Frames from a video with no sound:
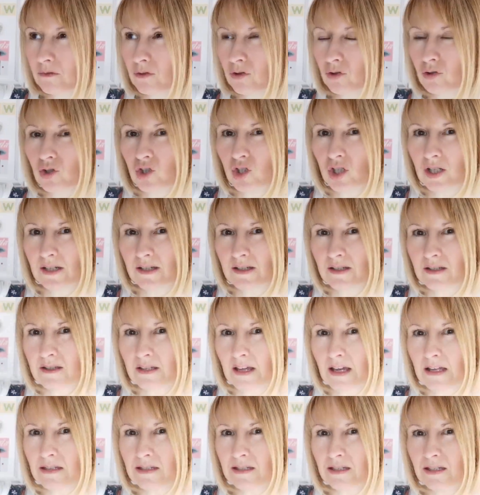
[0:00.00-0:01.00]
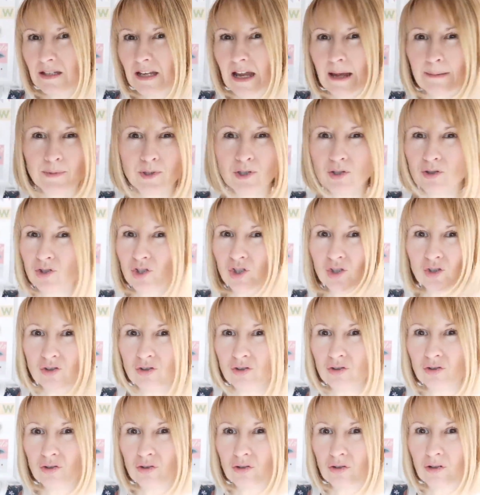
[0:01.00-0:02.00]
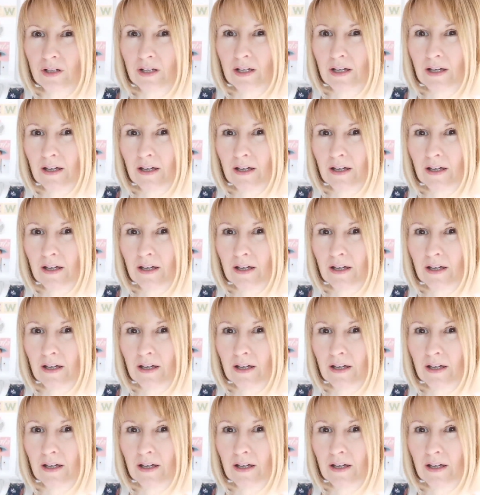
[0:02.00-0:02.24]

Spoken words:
Duchess satin, I'm not sure.